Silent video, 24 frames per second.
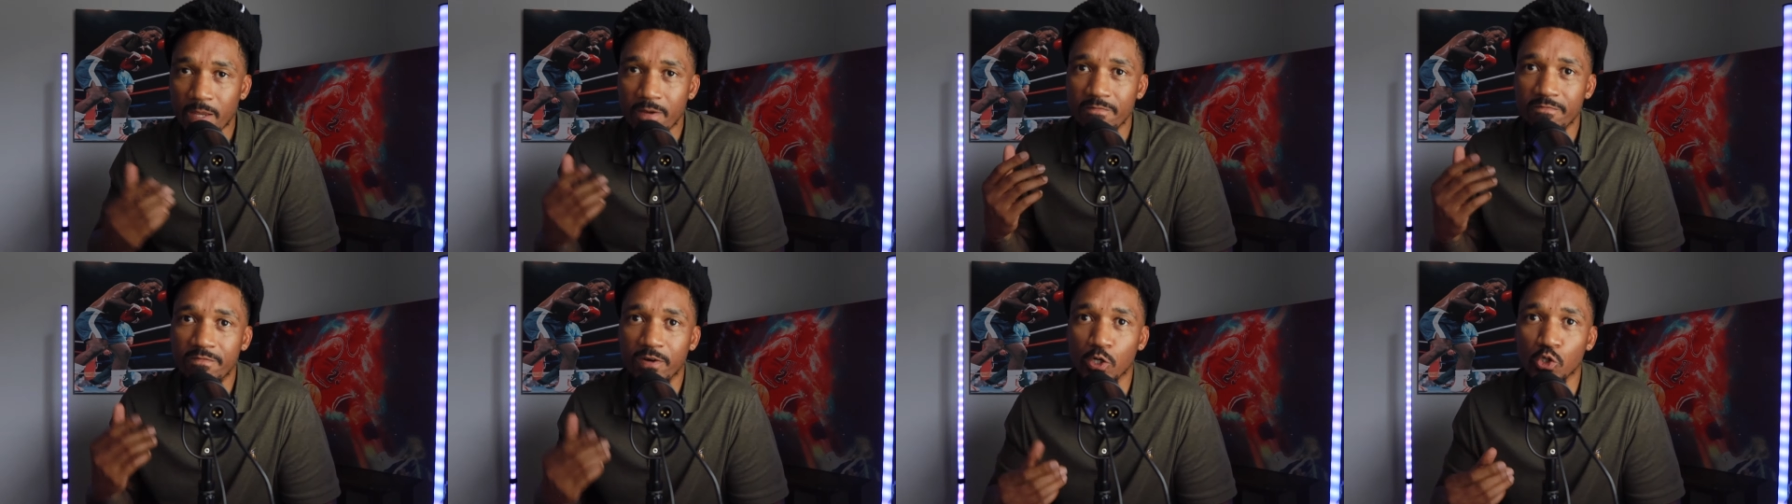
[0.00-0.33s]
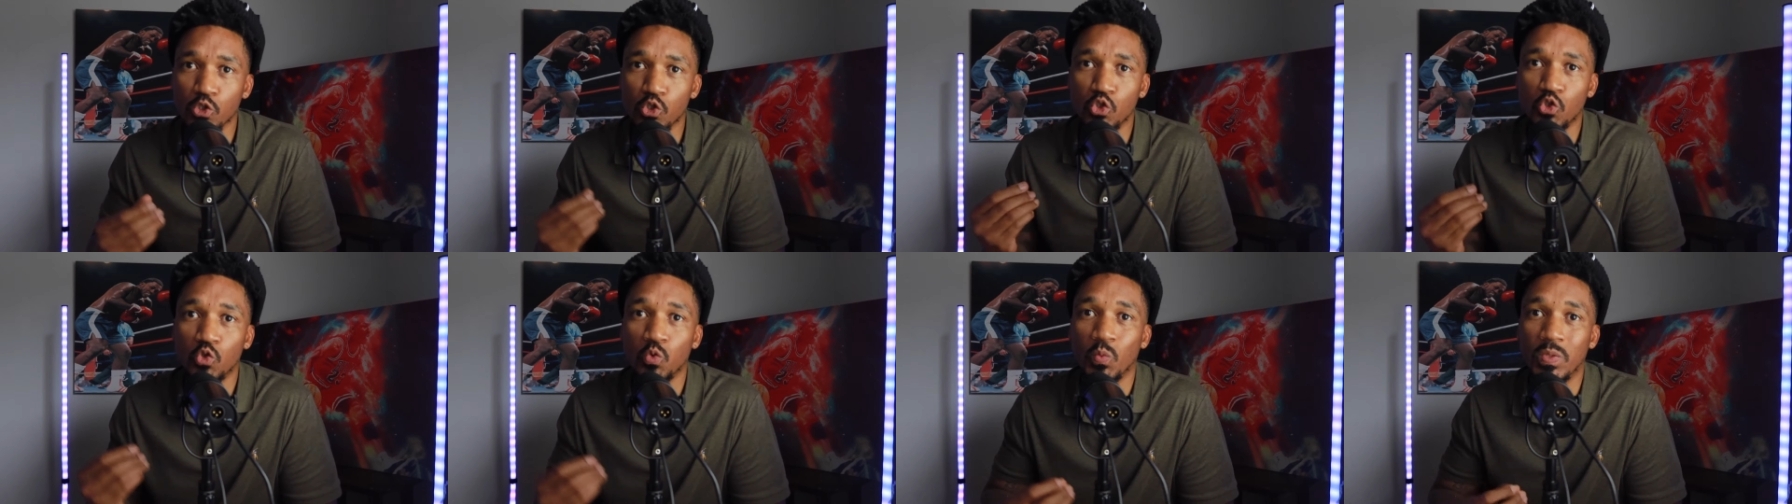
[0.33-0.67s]

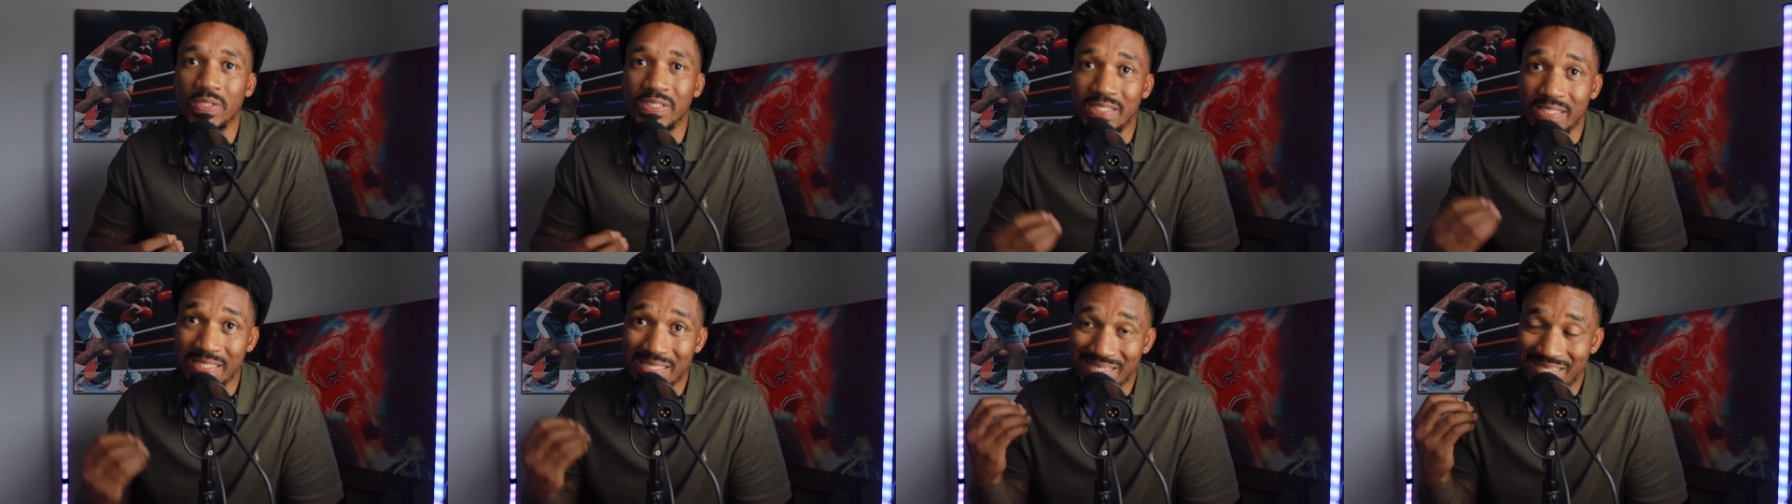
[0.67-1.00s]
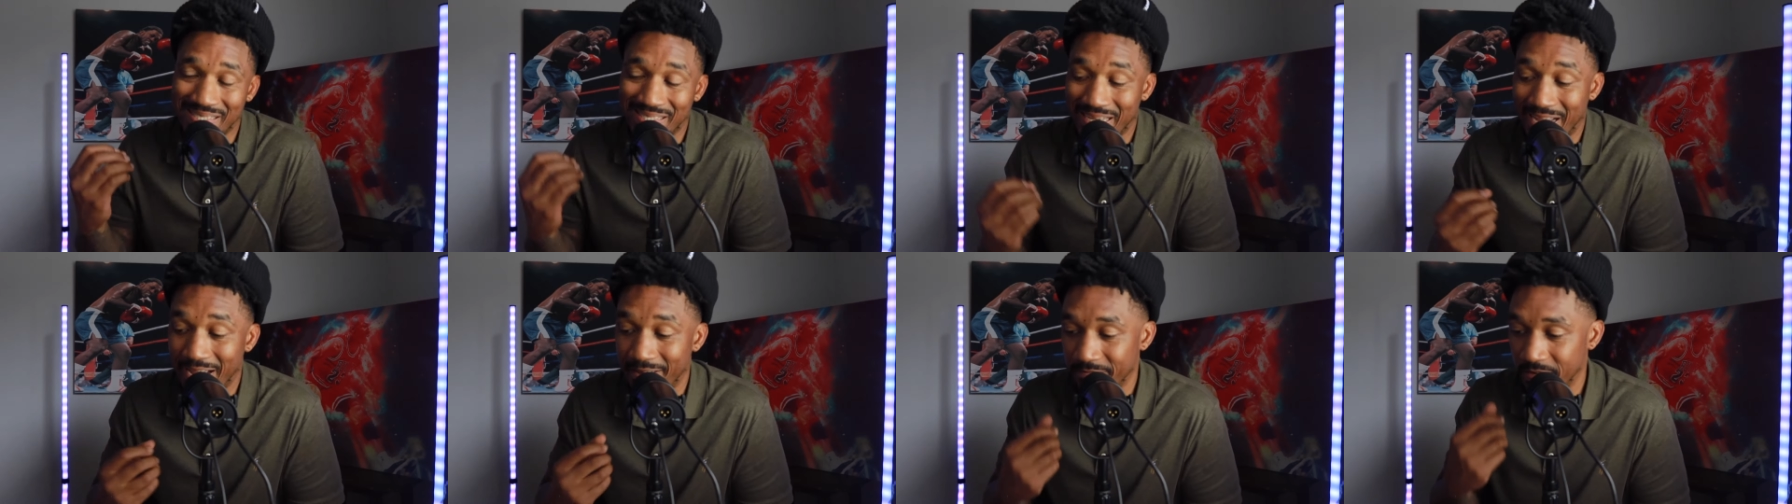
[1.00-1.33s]
Verse
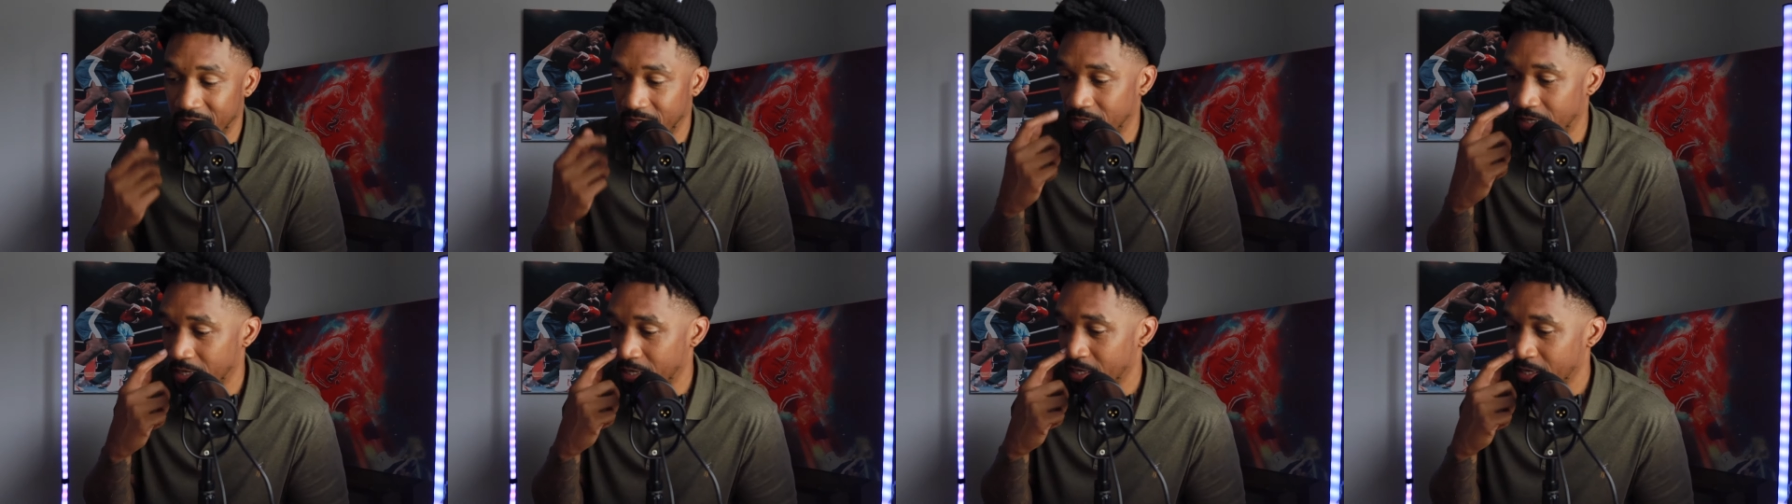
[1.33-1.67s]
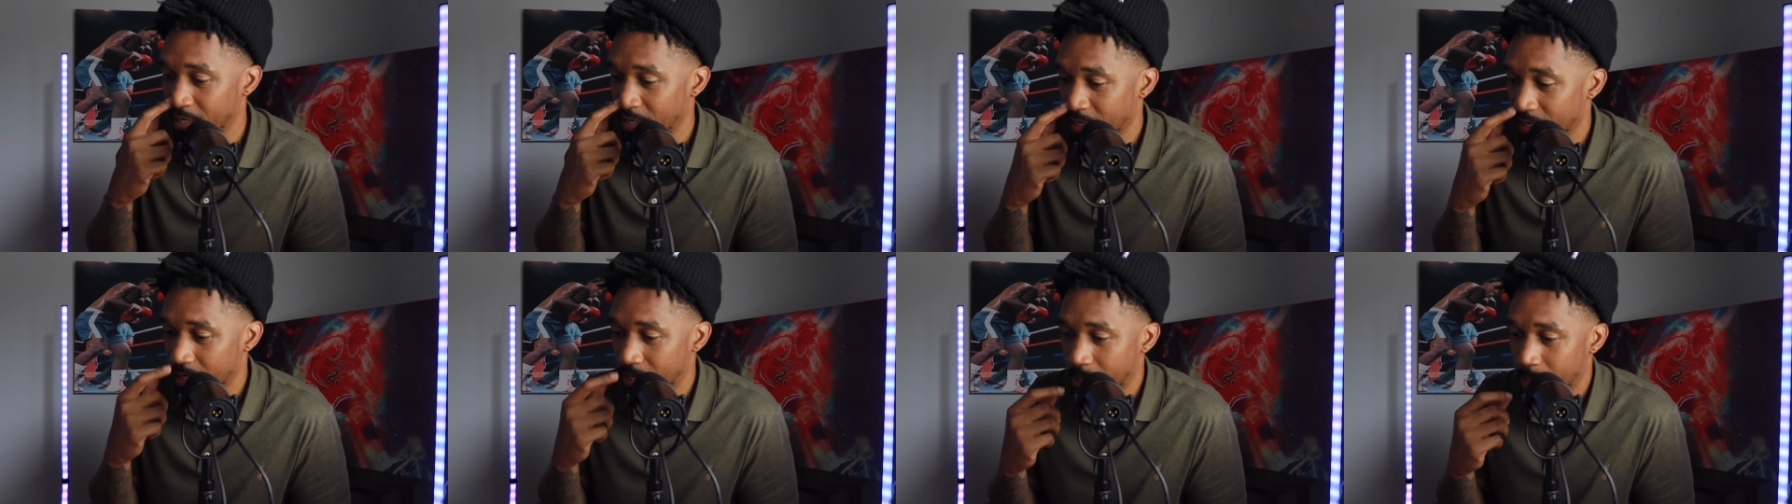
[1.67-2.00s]
27.
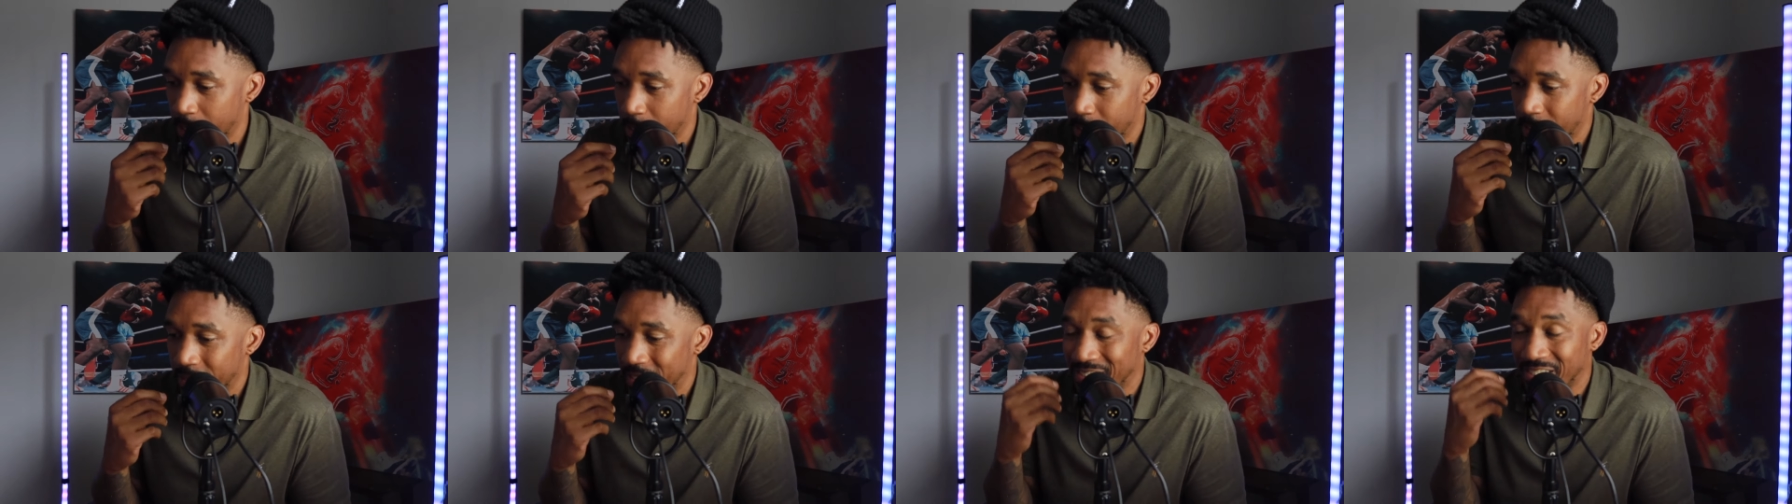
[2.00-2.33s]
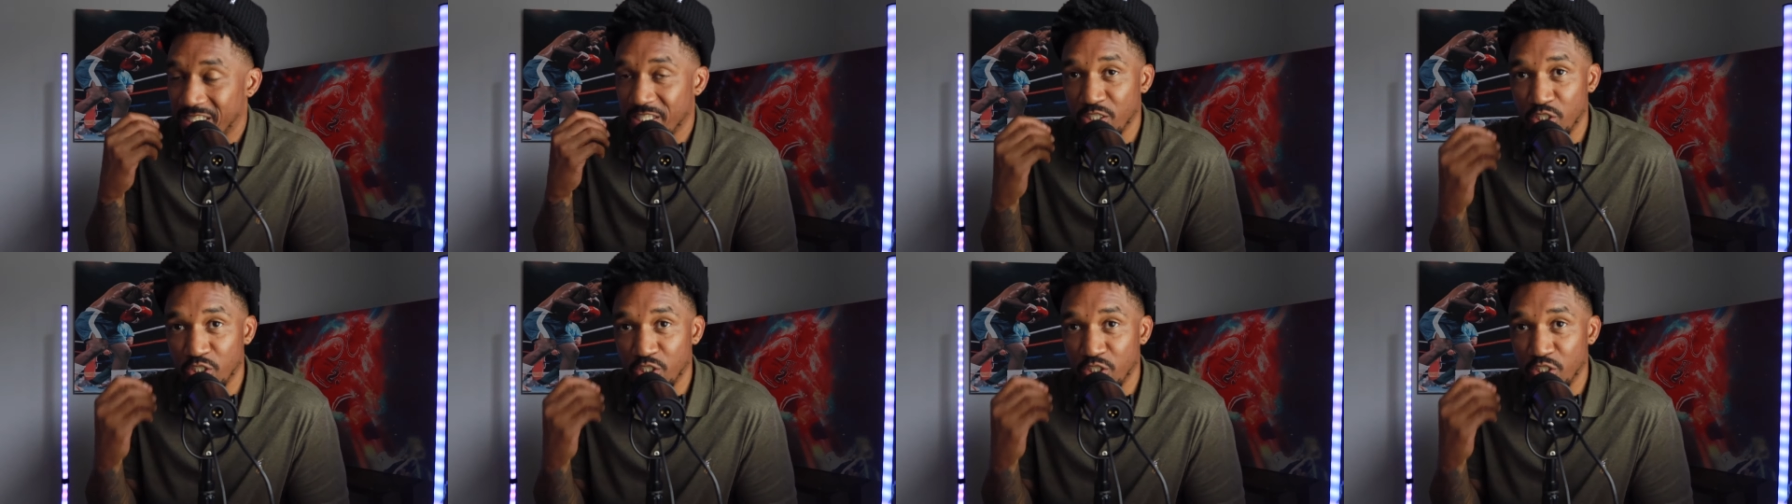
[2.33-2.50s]
This